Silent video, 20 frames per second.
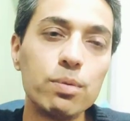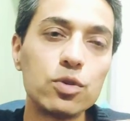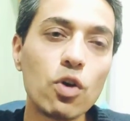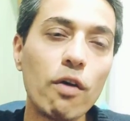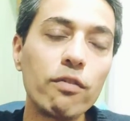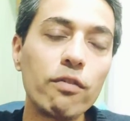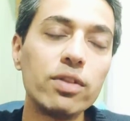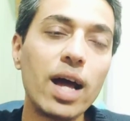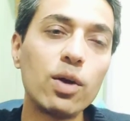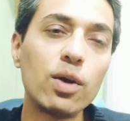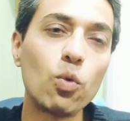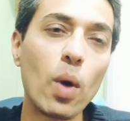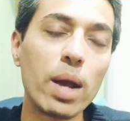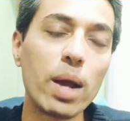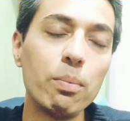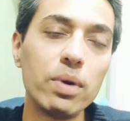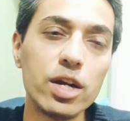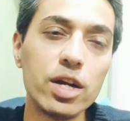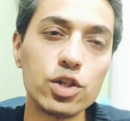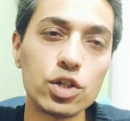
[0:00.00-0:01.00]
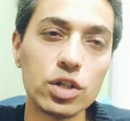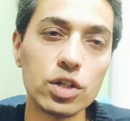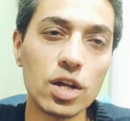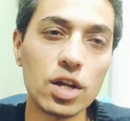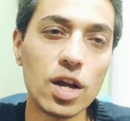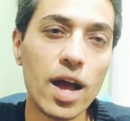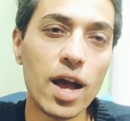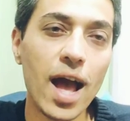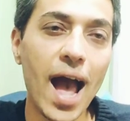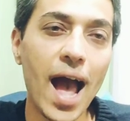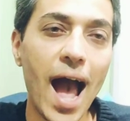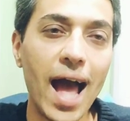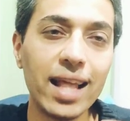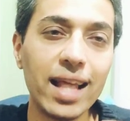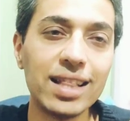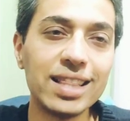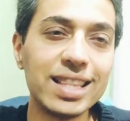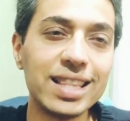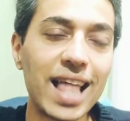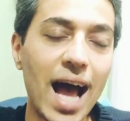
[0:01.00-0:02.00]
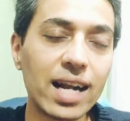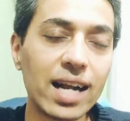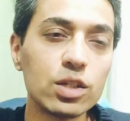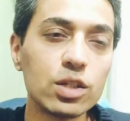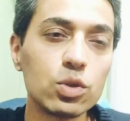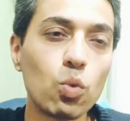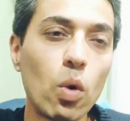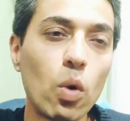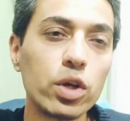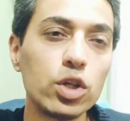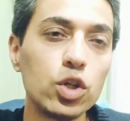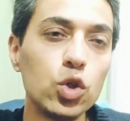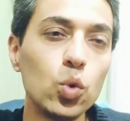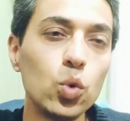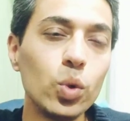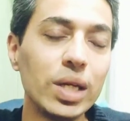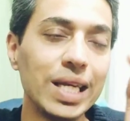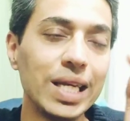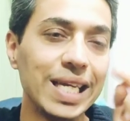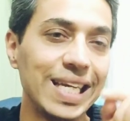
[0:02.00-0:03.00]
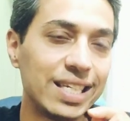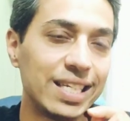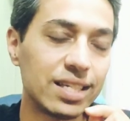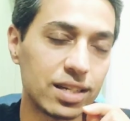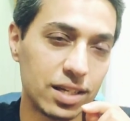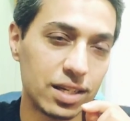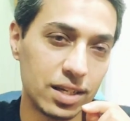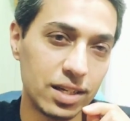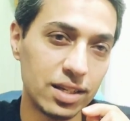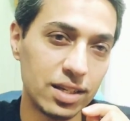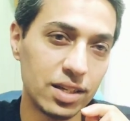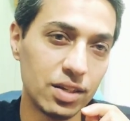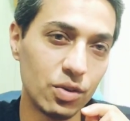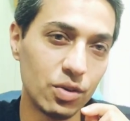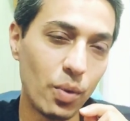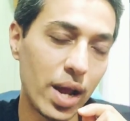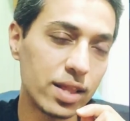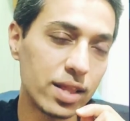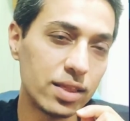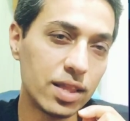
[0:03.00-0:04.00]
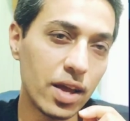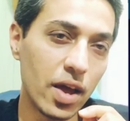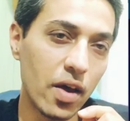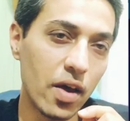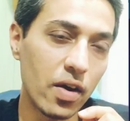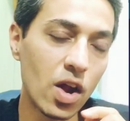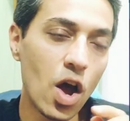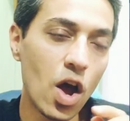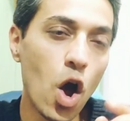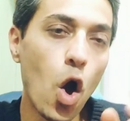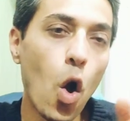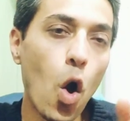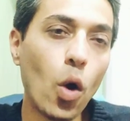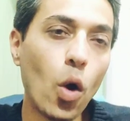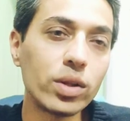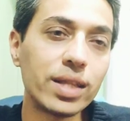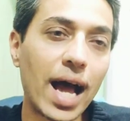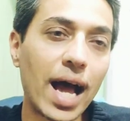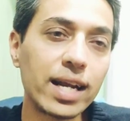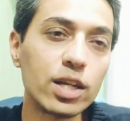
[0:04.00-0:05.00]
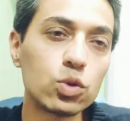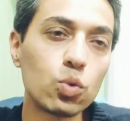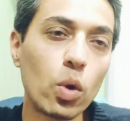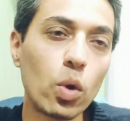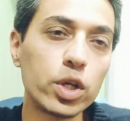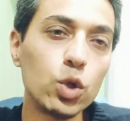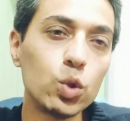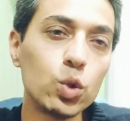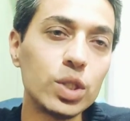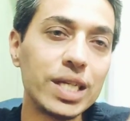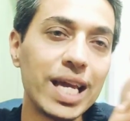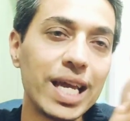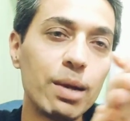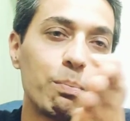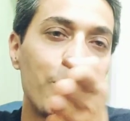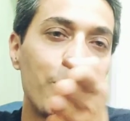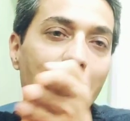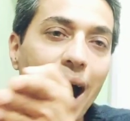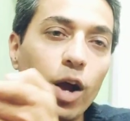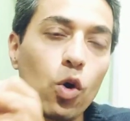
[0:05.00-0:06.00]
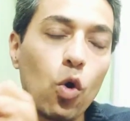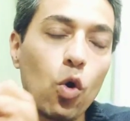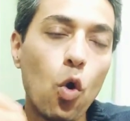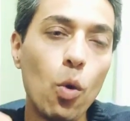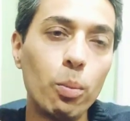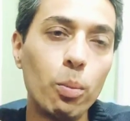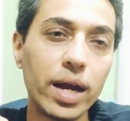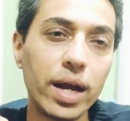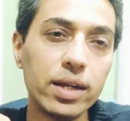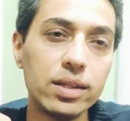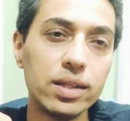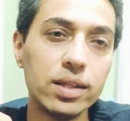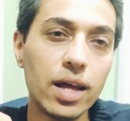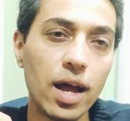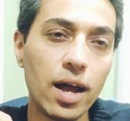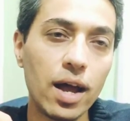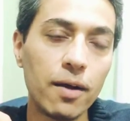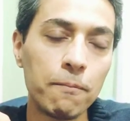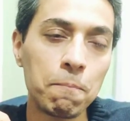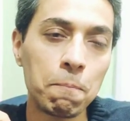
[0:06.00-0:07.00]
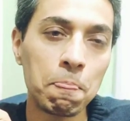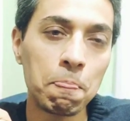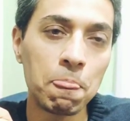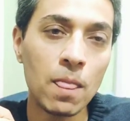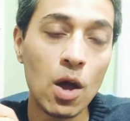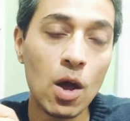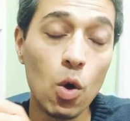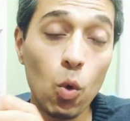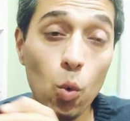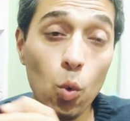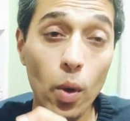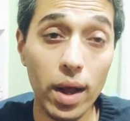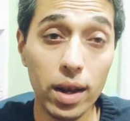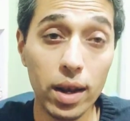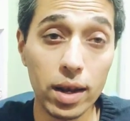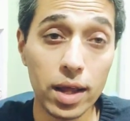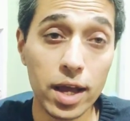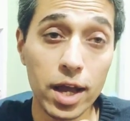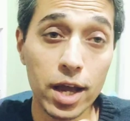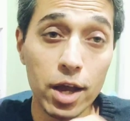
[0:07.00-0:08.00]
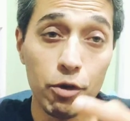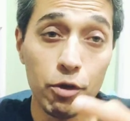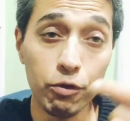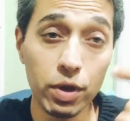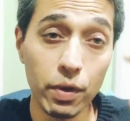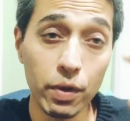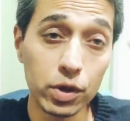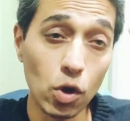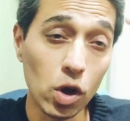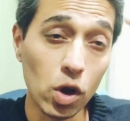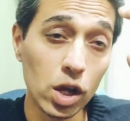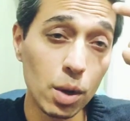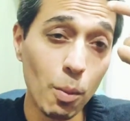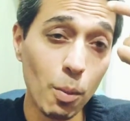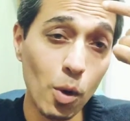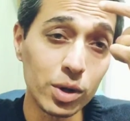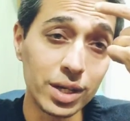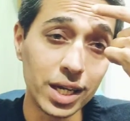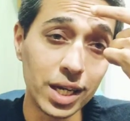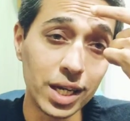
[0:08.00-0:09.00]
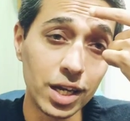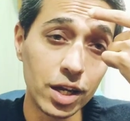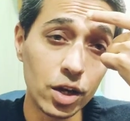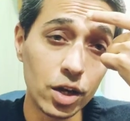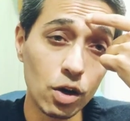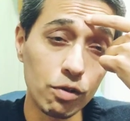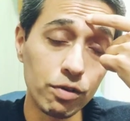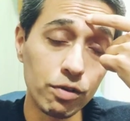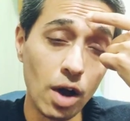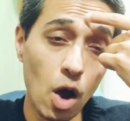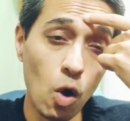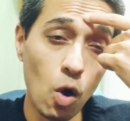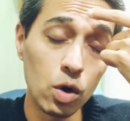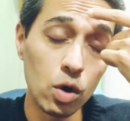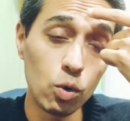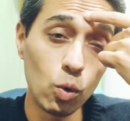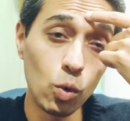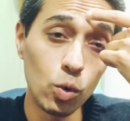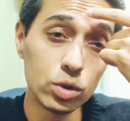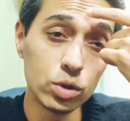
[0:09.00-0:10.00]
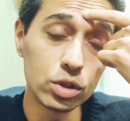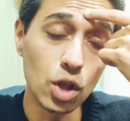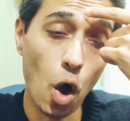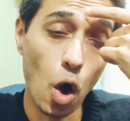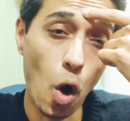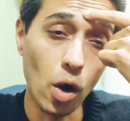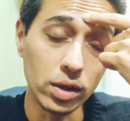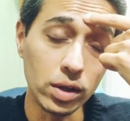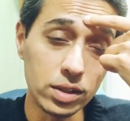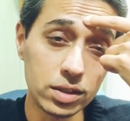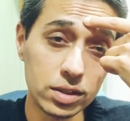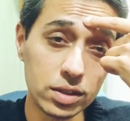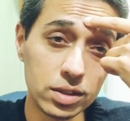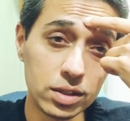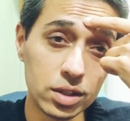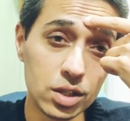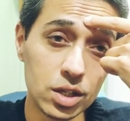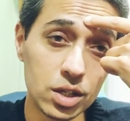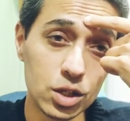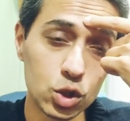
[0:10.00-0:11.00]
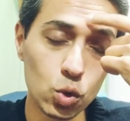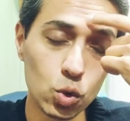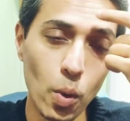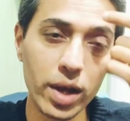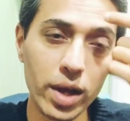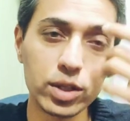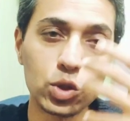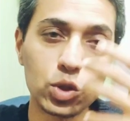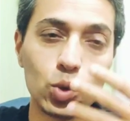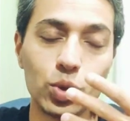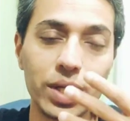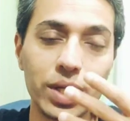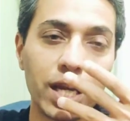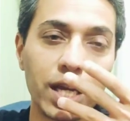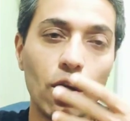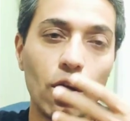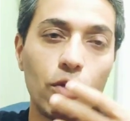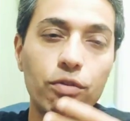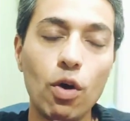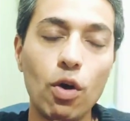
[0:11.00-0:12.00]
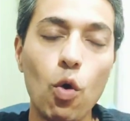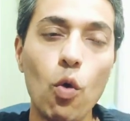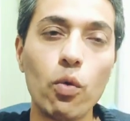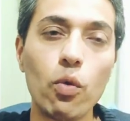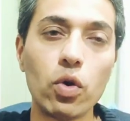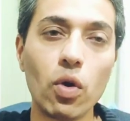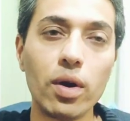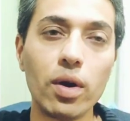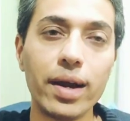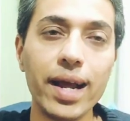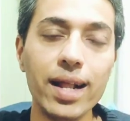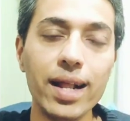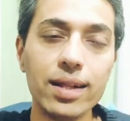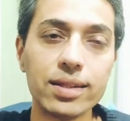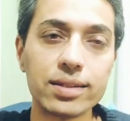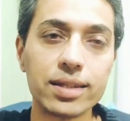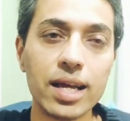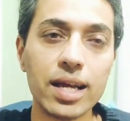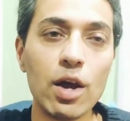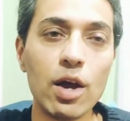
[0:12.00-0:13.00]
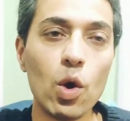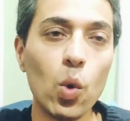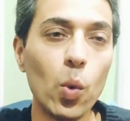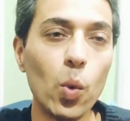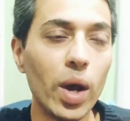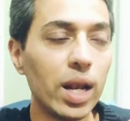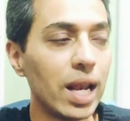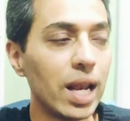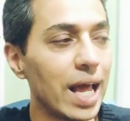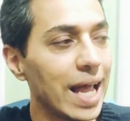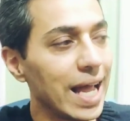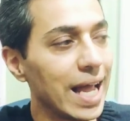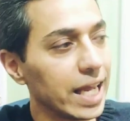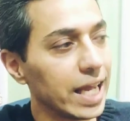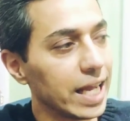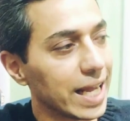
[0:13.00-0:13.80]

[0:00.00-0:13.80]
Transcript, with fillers: absorb that vibration, and that is what you eat right there or that is what you take back home right there. Well, we were talking about taking care of our own thoughts so as to take care of our overall health. Well,